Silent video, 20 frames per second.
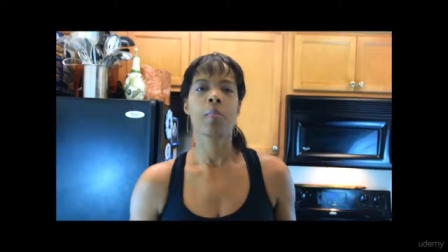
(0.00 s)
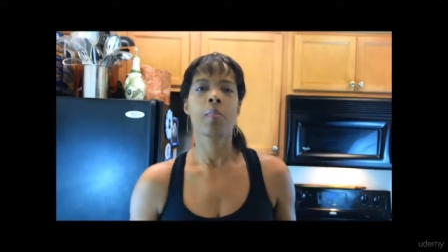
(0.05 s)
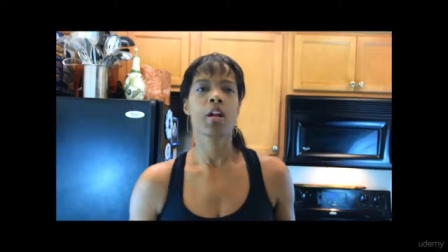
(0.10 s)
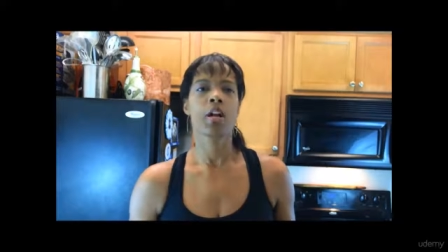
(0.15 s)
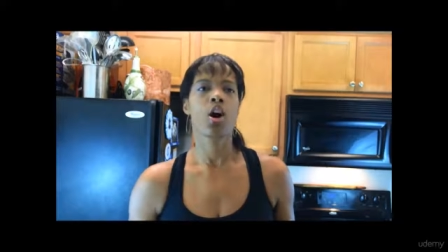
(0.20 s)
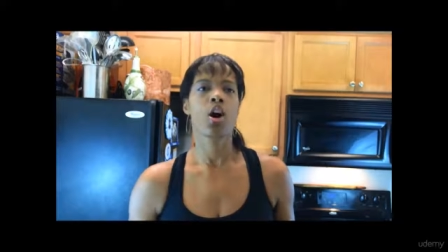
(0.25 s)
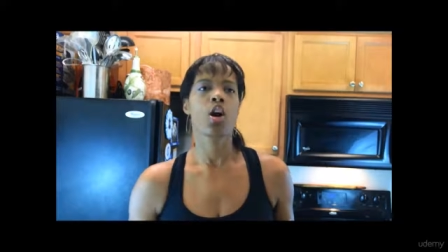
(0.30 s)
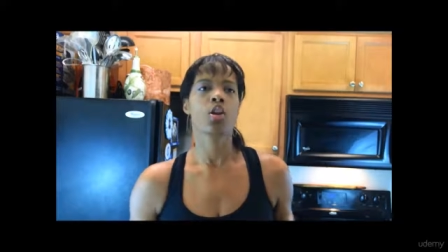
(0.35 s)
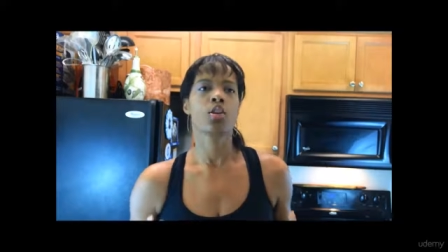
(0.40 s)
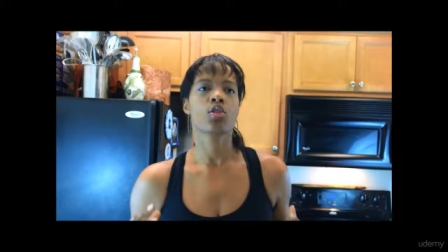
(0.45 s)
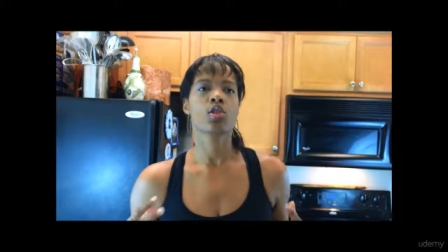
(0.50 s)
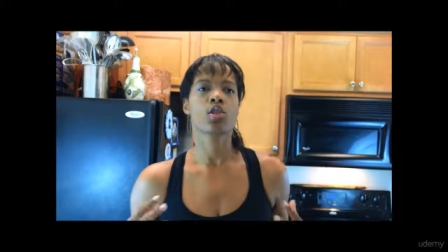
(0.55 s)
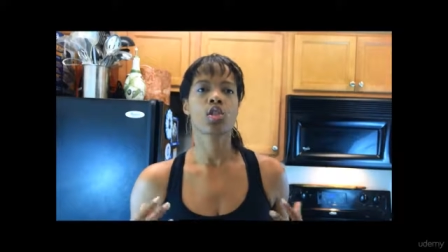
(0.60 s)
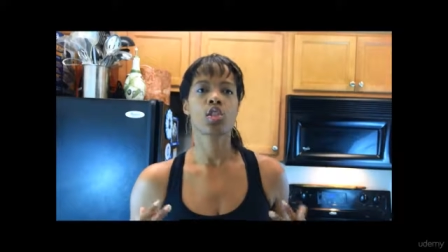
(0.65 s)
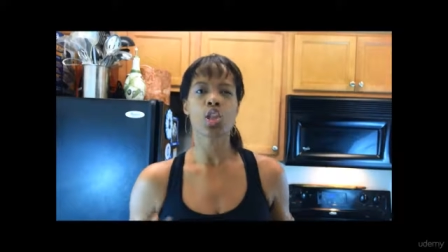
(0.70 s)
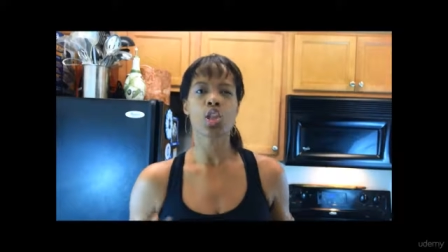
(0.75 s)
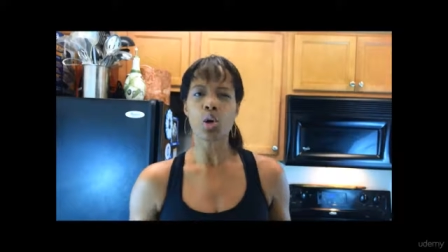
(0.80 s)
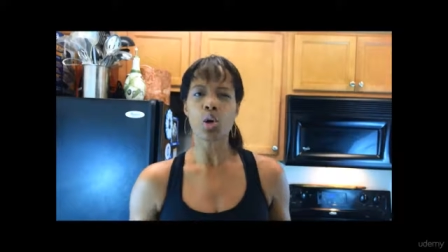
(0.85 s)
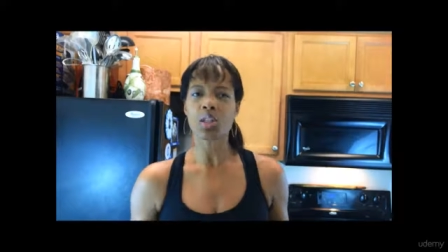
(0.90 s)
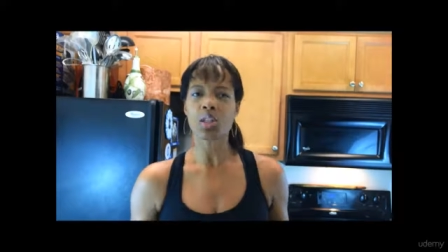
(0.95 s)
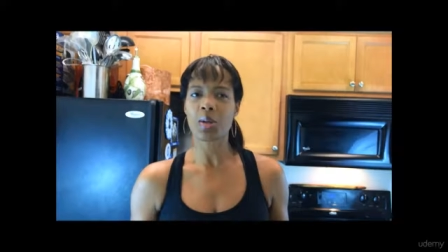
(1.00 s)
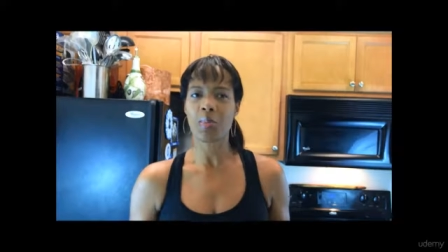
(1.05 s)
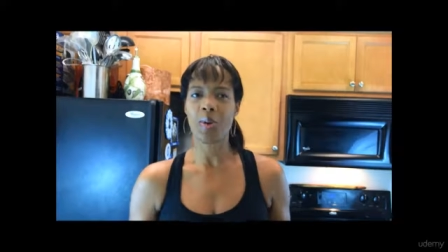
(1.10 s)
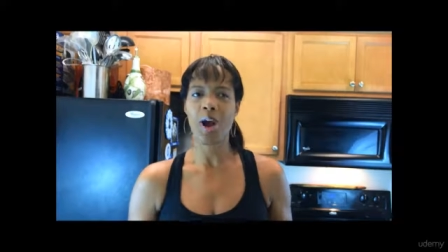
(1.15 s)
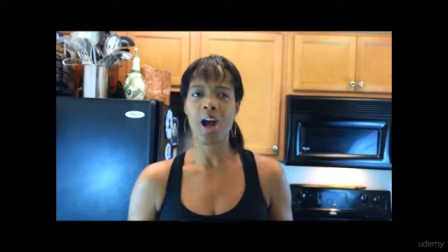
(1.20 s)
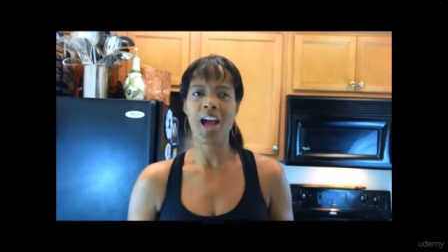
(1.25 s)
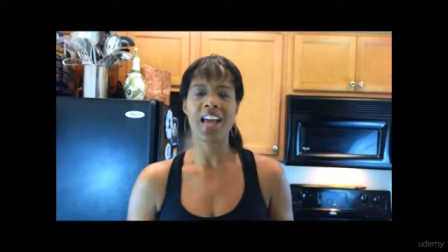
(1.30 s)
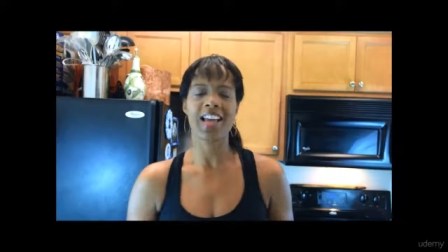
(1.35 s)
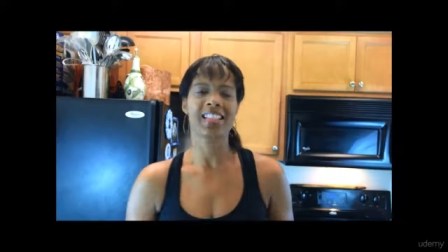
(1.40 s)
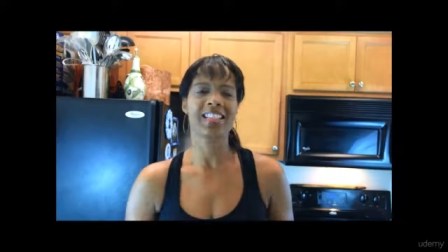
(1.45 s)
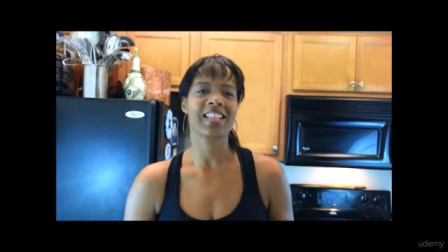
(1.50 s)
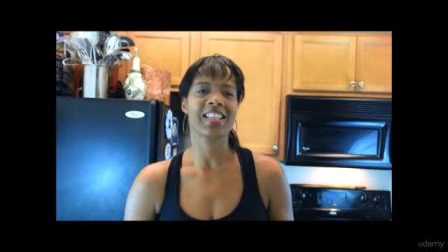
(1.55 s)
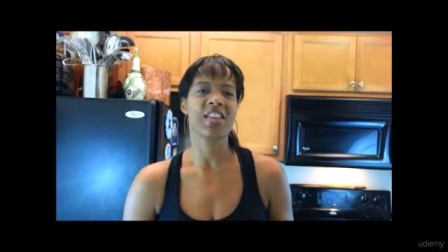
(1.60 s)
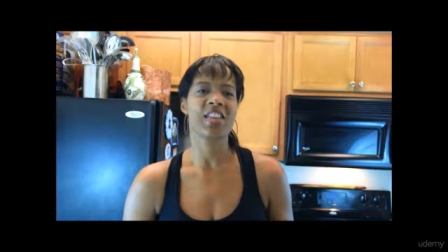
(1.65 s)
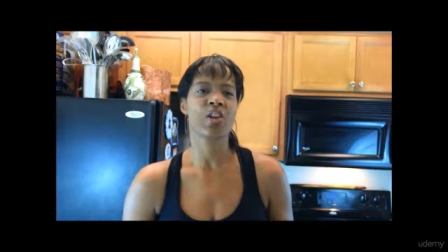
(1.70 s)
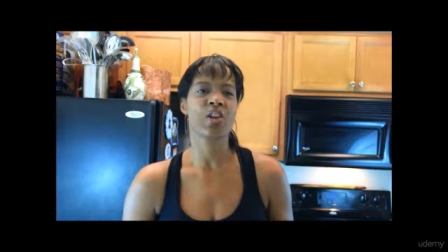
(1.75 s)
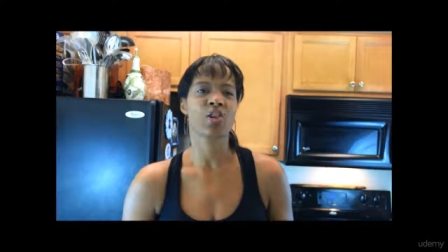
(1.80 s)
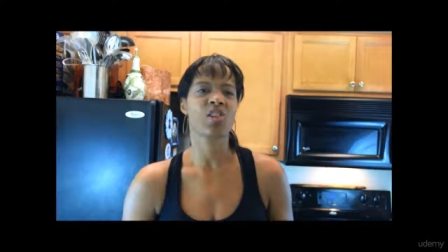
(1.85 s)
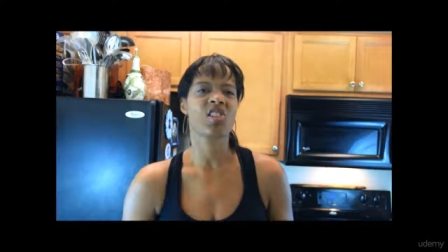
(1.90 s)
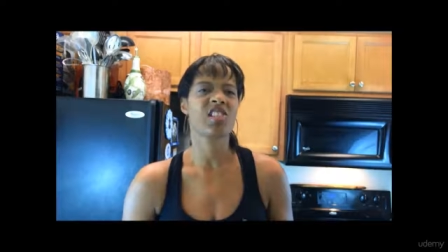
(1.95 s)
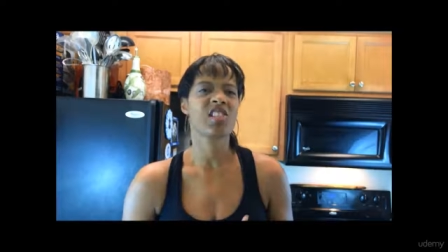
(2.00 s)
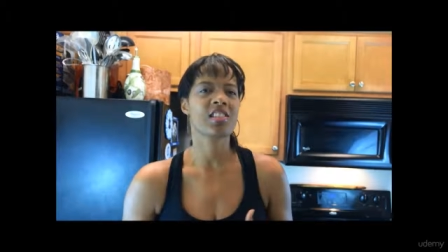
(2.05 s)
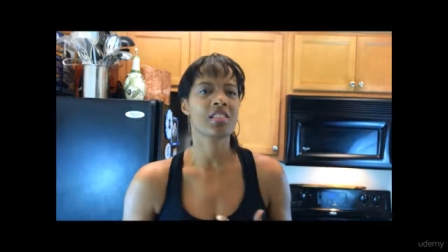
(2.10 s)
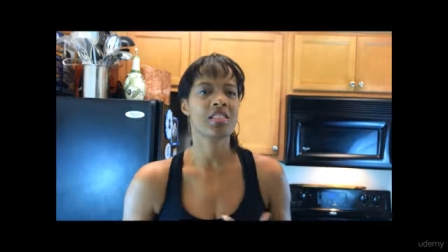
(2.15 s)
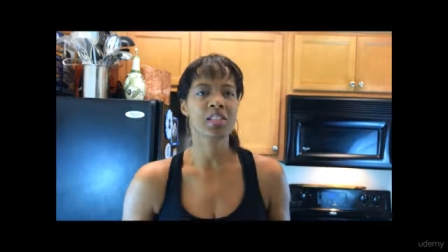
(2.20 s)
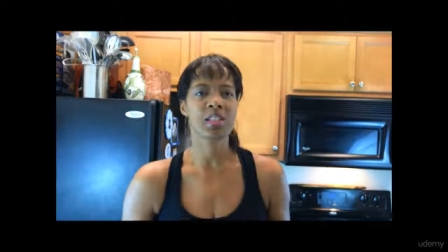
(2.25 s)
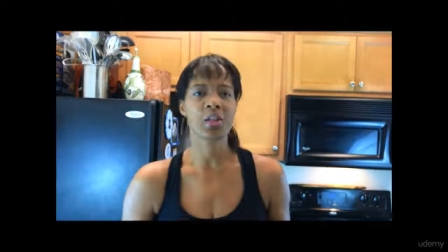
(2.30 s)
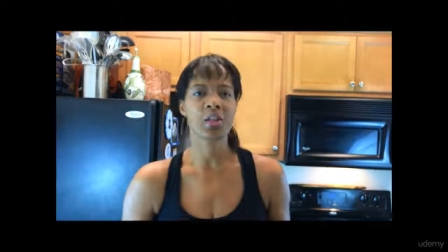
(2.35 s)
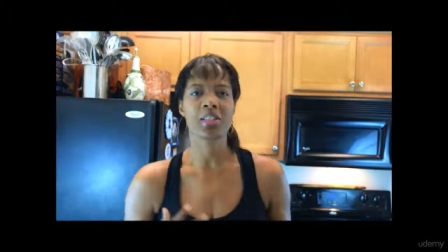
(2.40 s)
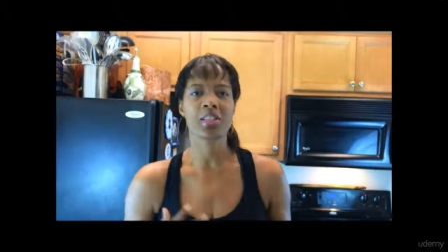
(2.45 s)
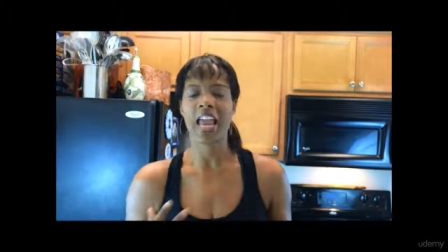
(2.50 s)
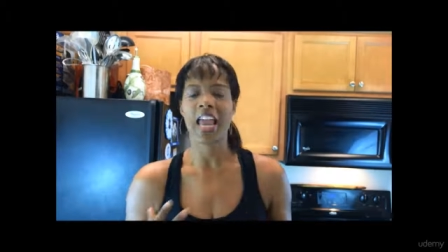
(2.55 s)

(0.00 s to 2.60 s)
but are so surprised that they're still